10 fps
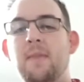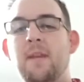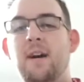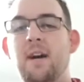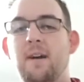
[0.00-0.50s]

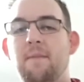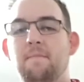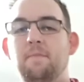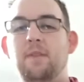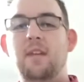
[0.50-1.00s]

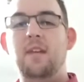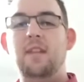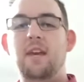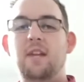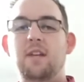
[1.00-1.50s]
And
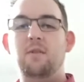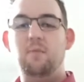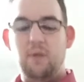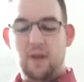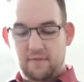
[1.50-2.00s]
then
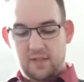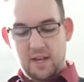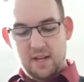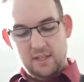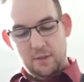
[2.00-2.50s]
what I've
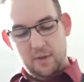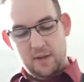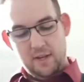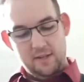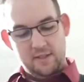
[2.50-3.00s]
done to it
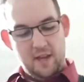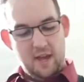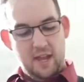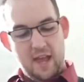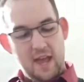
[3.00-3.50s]
is
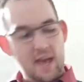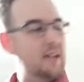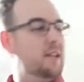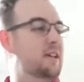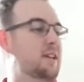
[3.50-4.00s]
I
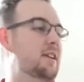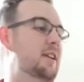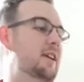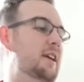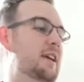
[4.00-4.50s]
had
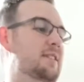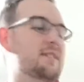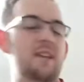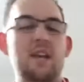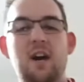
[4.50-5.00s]
it
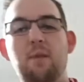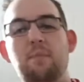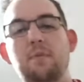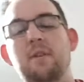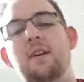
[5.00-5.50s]
set
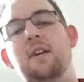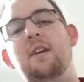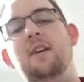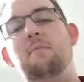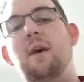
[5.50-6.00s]
up
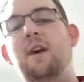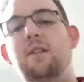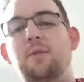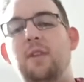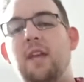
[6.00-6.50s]
by a
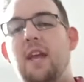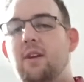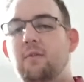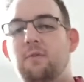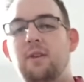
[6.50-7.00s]

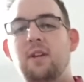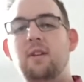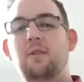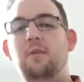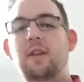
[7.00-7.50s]
luthier, a really good
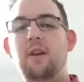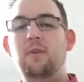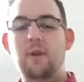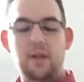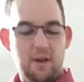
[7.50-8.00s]
luthier
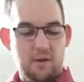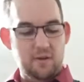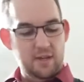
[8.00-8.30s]
who I know,